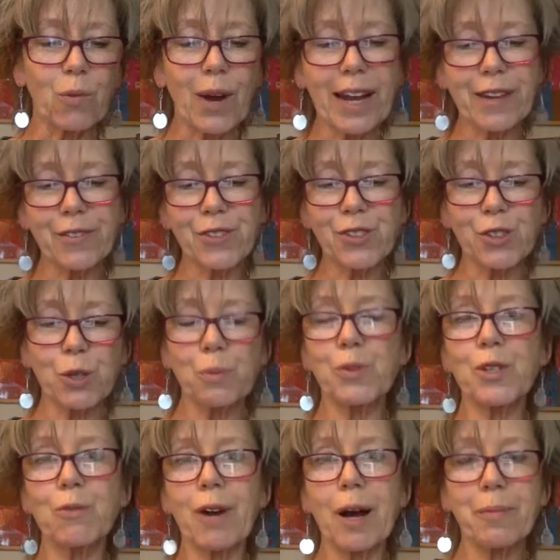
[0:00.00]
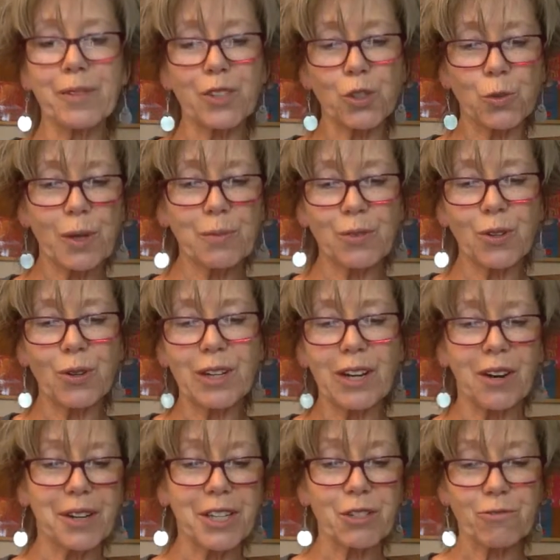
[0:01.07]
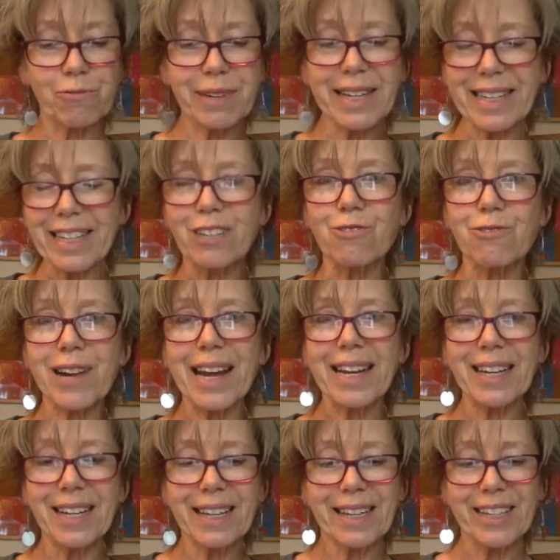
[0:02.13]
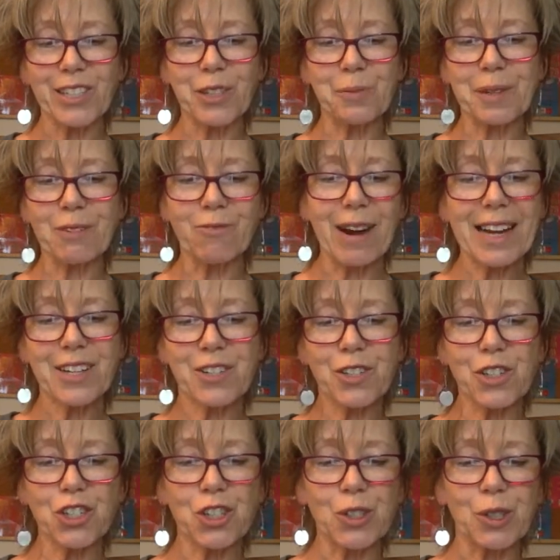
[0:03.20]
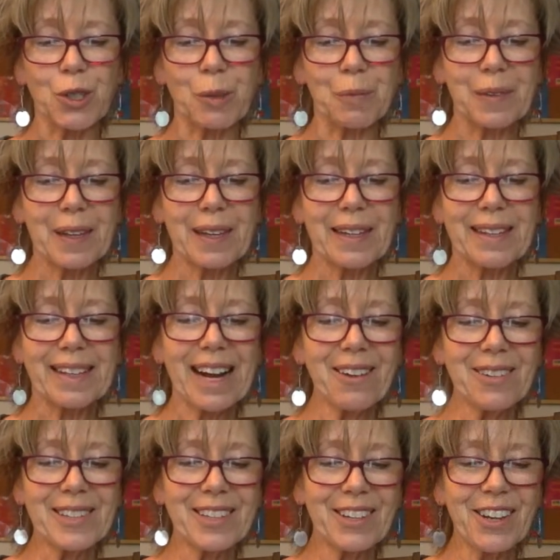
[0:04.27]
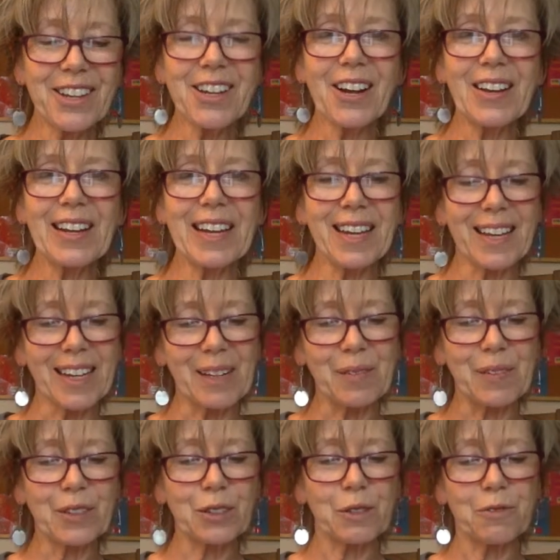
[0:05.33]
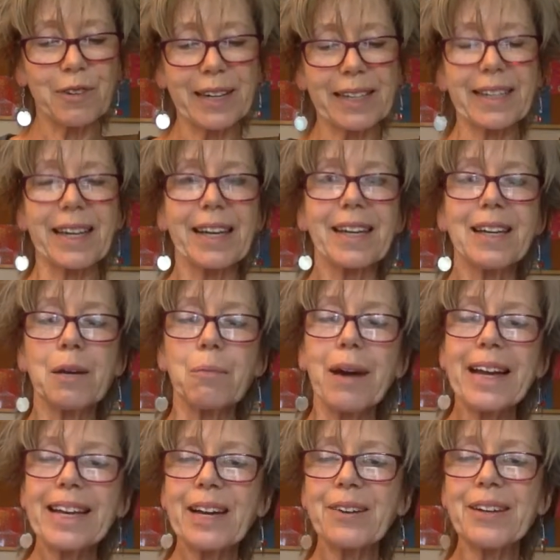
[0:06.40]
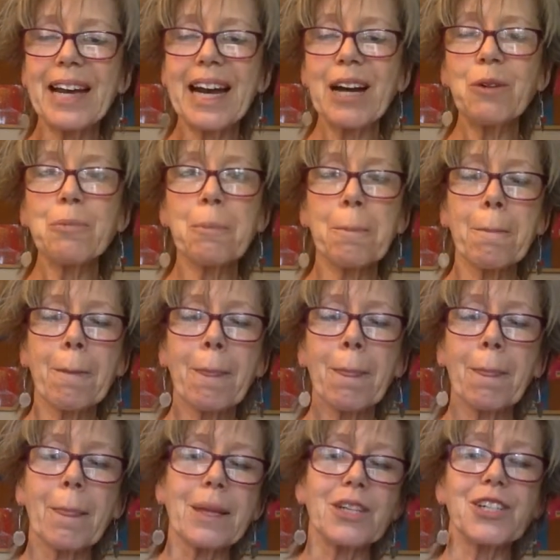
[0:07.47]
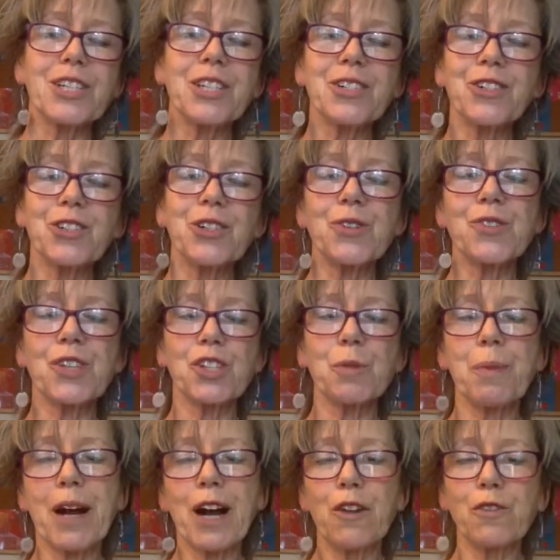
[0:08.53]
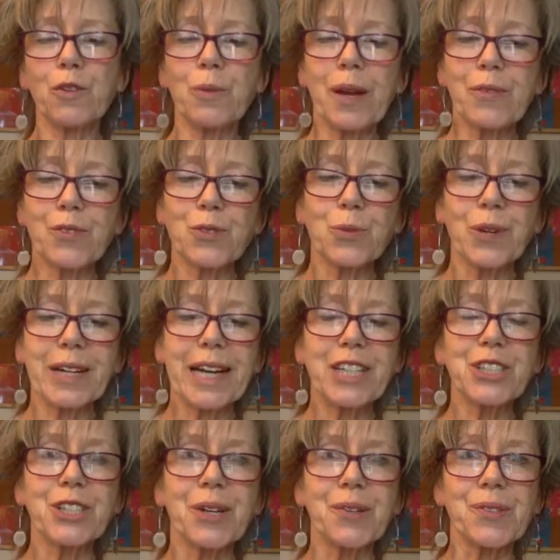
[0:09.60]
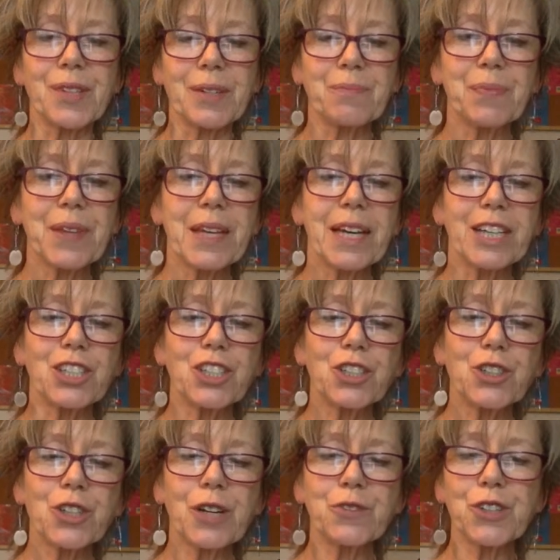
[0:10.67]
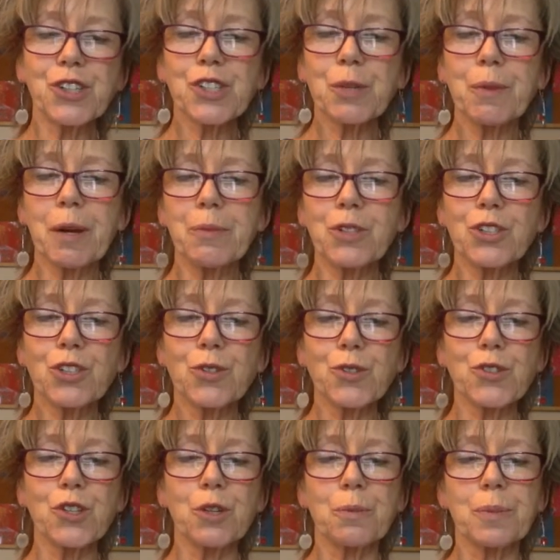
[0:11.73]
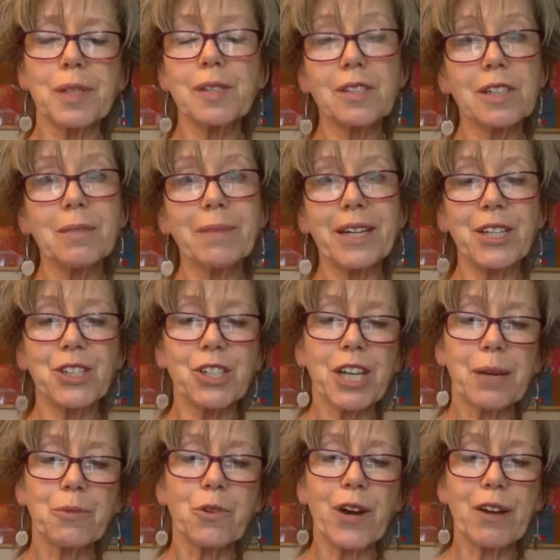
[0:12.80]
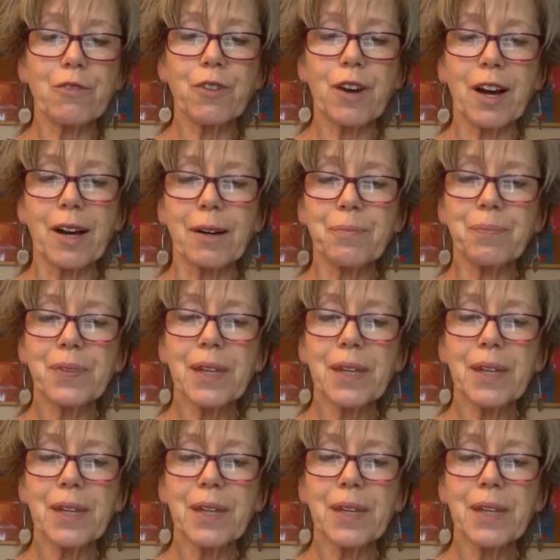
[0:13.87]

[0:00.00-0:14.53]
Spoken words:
wave scoops you up and sweeps you along is really great. It took me right to the shore. That was good, Ollie, called Frankie. My go now? She didn't choose such a powerful wave as the one I'd chosen, and she took off just a moment too soon, but still managed to come quite far.